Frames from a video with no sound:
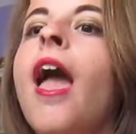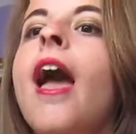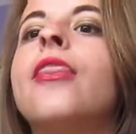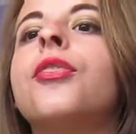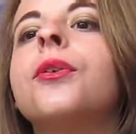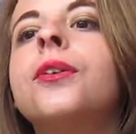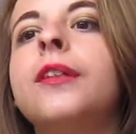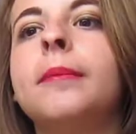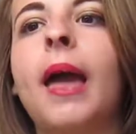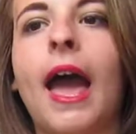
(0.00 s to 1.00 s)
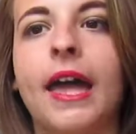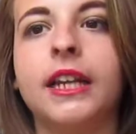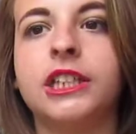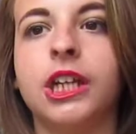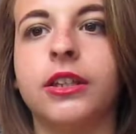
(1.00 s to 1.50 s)
and threw them at
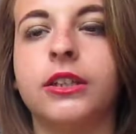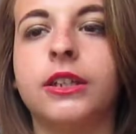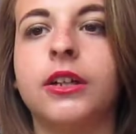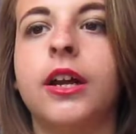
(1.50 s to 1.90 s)
each other,